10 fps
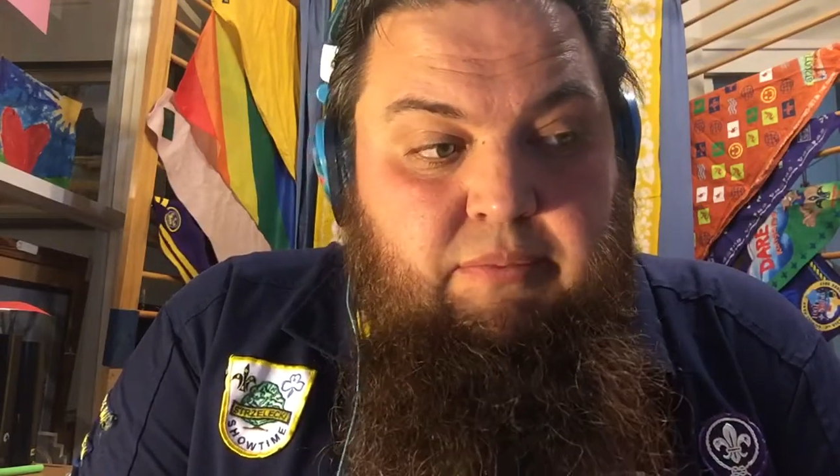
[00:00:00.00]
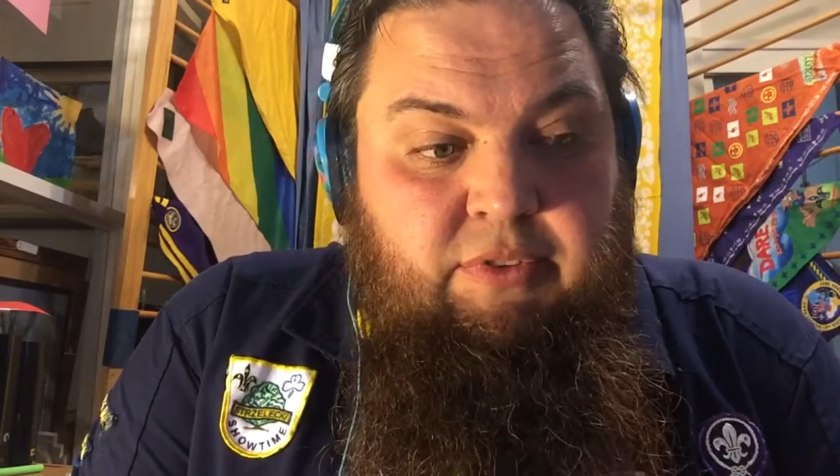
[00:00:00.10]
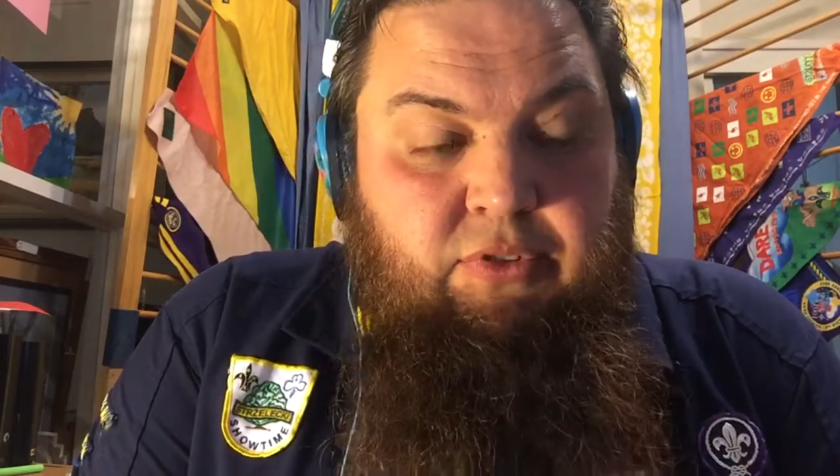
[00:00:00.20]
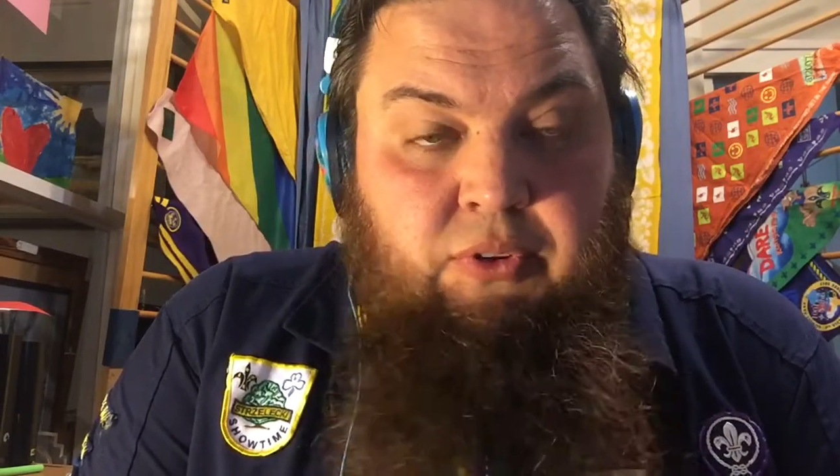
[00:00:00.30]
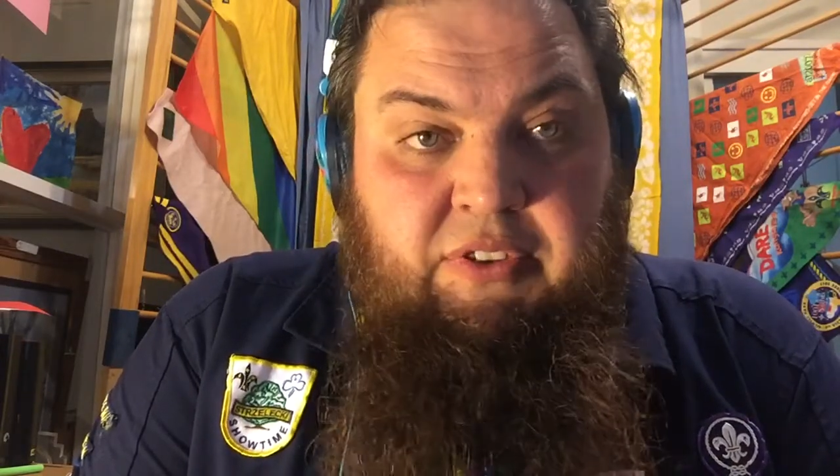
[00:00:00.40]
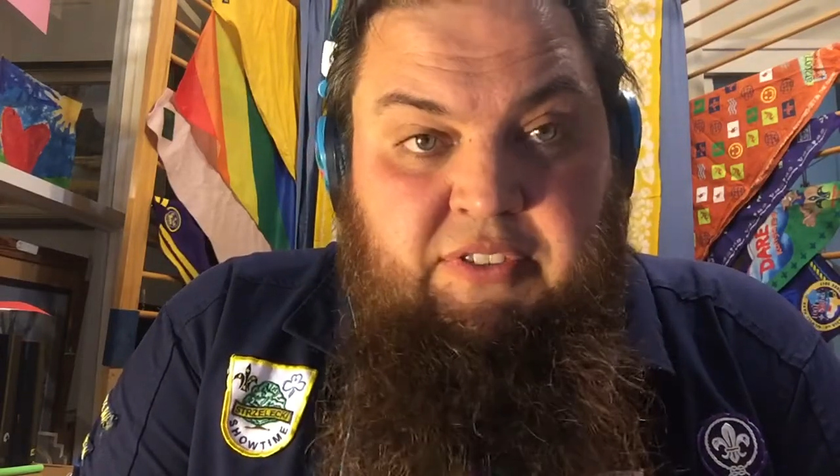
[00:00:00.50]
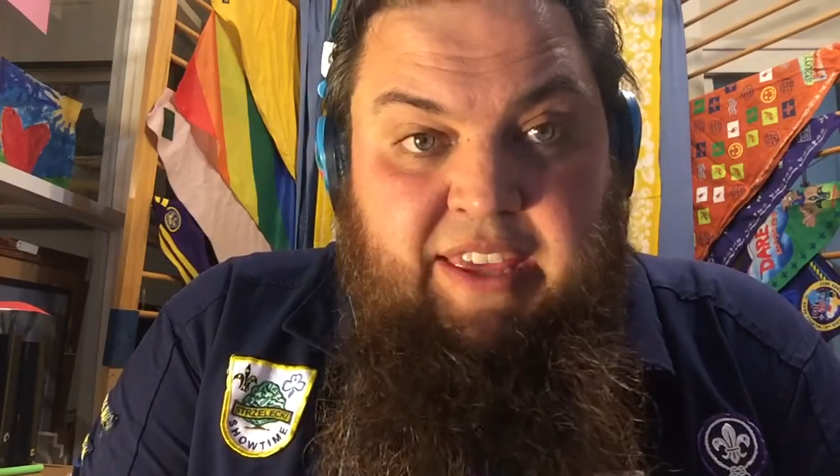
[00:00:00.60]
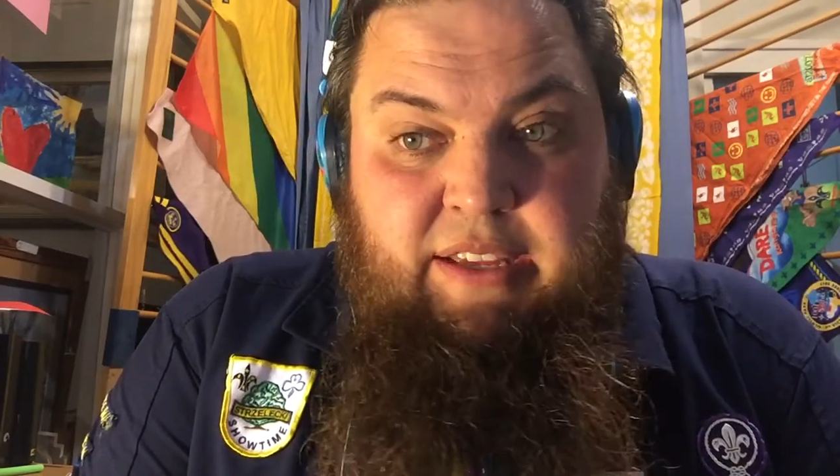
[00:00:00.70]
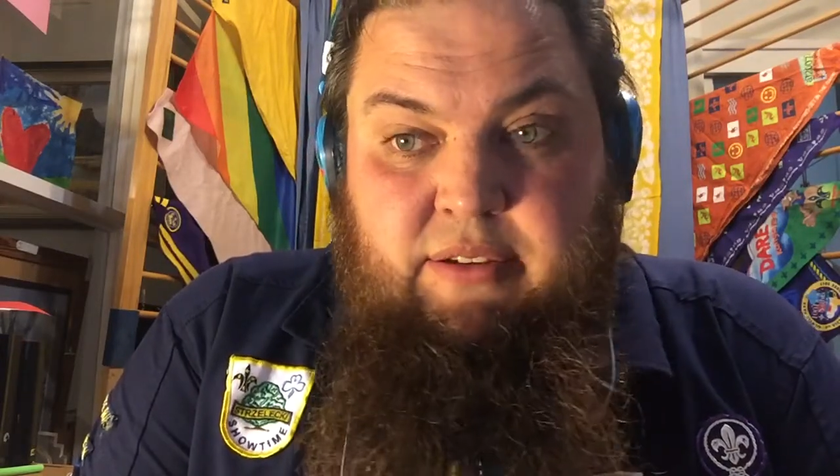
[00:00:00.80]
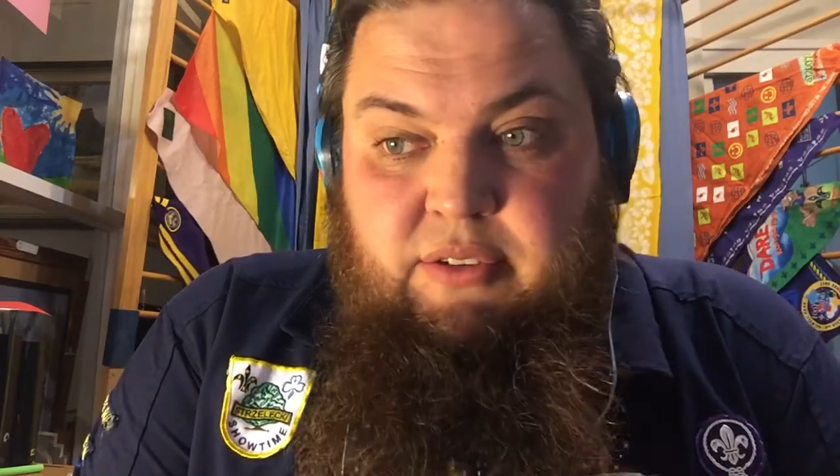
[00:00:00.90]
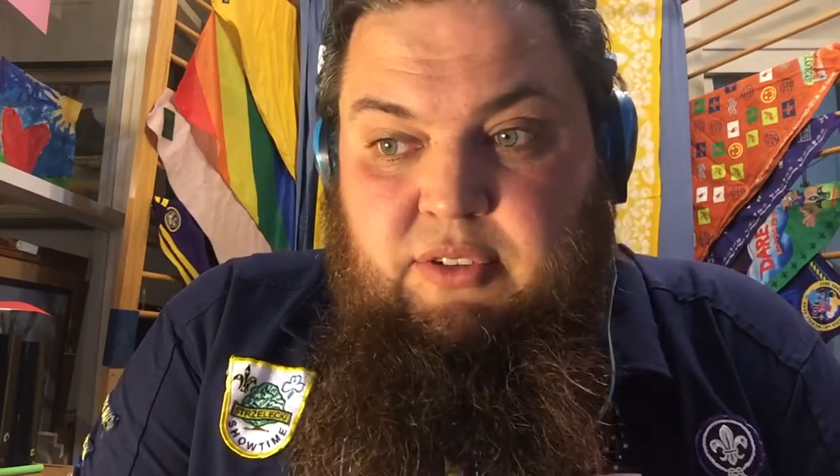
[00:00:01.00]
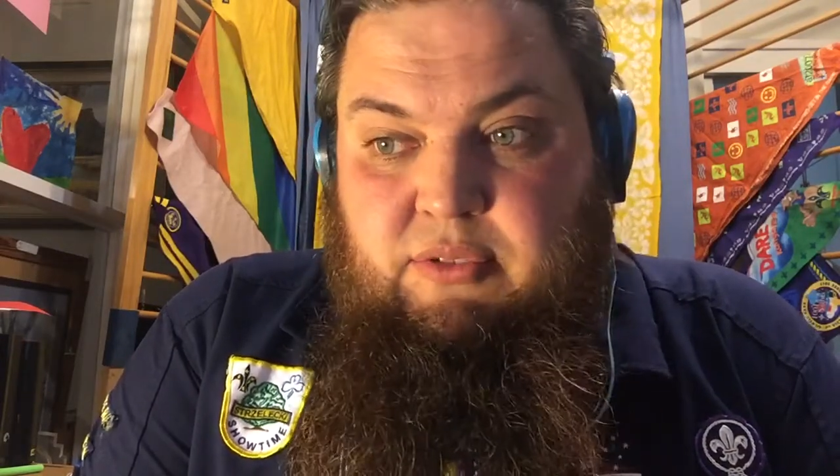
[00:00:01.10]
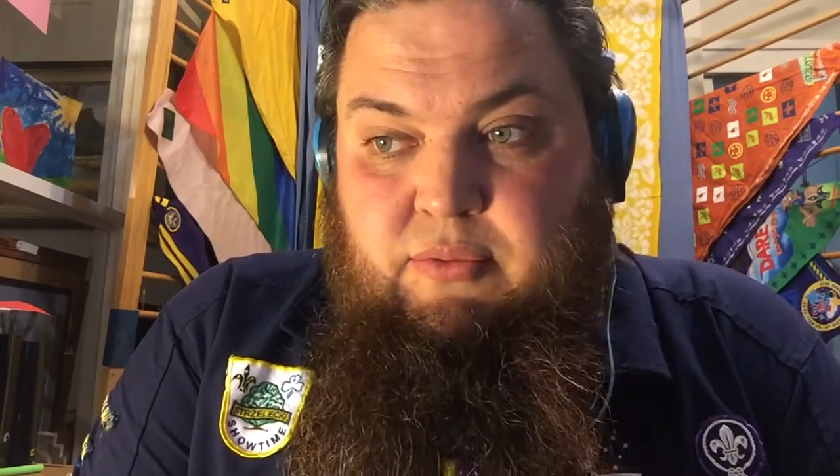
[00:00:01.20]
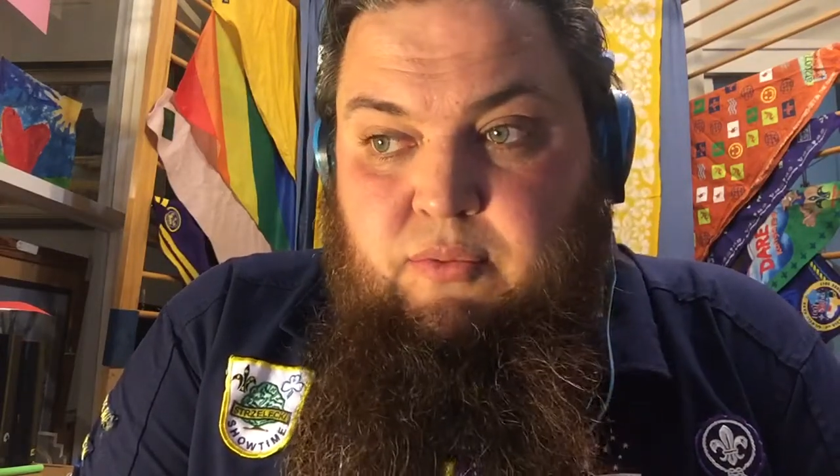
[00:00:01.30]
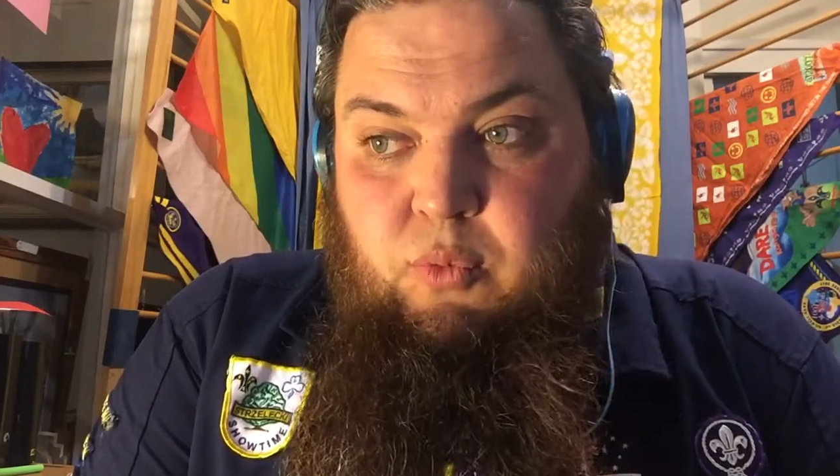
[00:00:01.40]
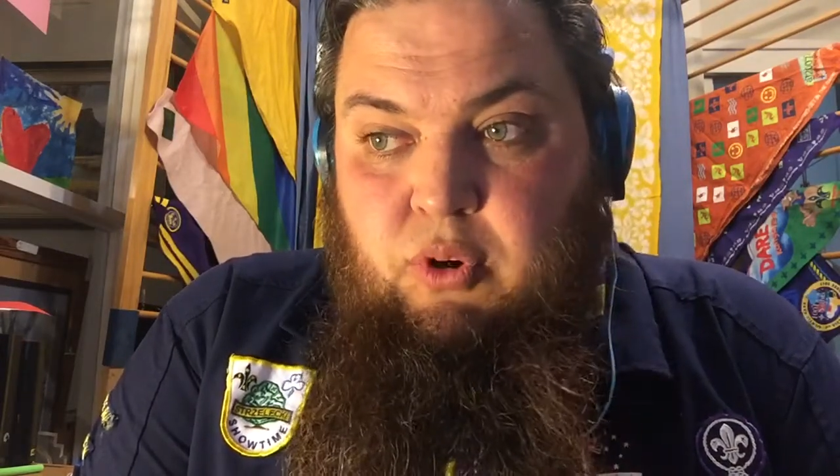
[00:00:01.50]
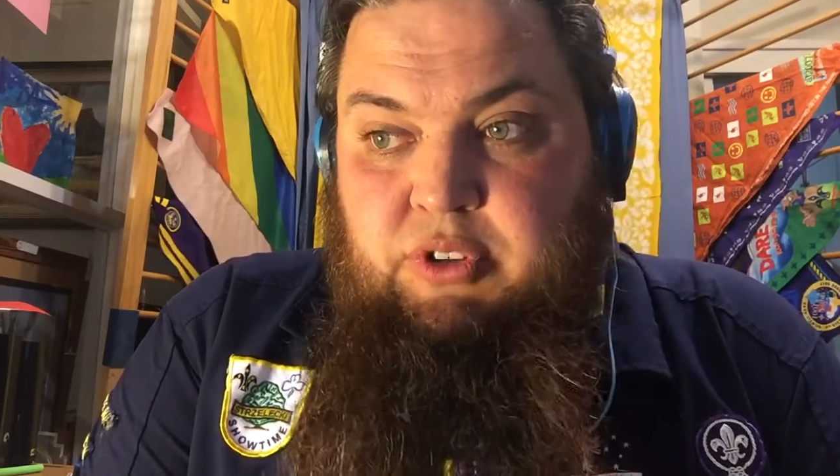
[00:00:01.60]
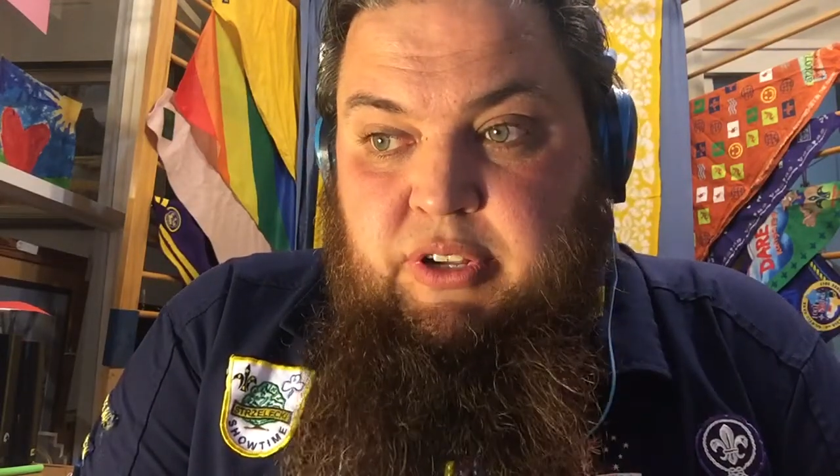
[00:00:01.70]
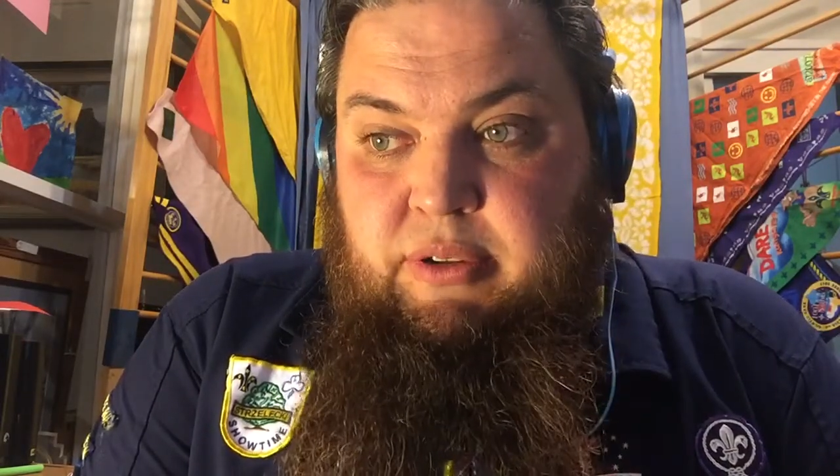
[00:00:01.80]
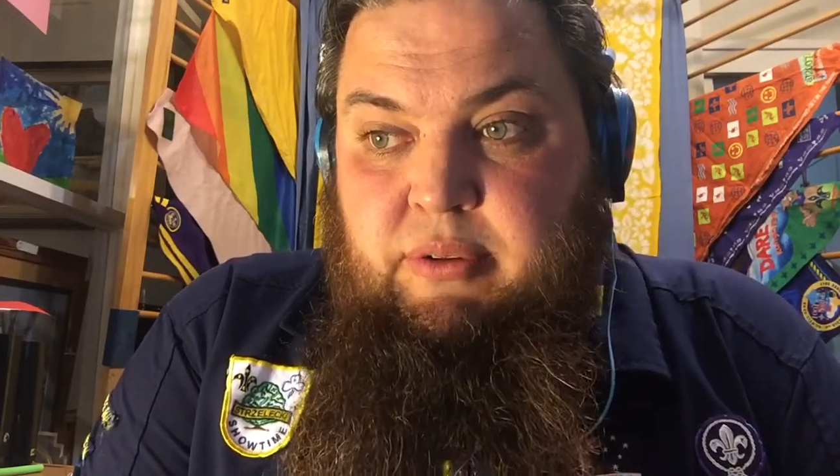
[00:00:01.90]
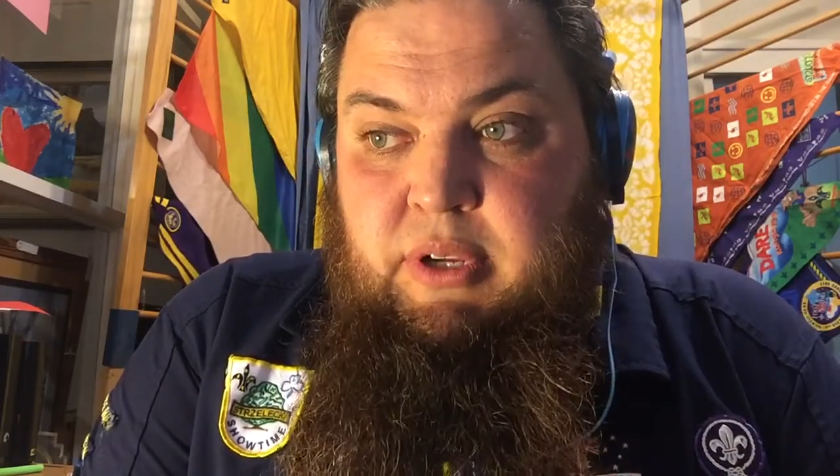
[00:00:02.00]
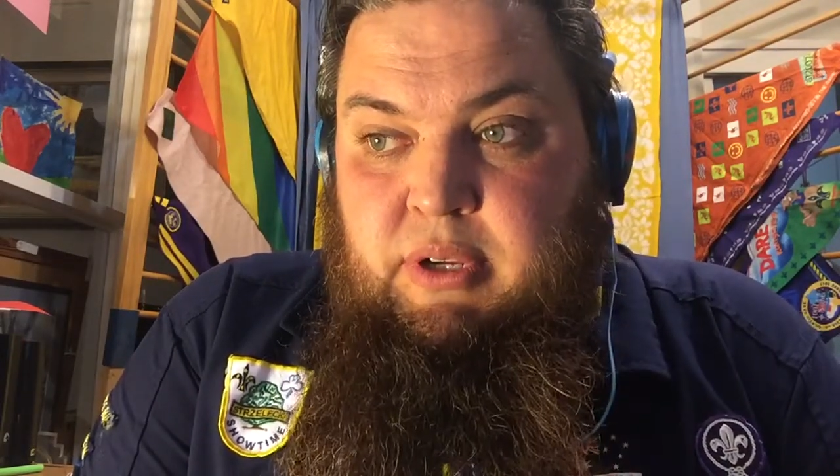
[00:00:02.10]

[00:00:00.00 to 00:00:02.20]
saw the sand, walked on it,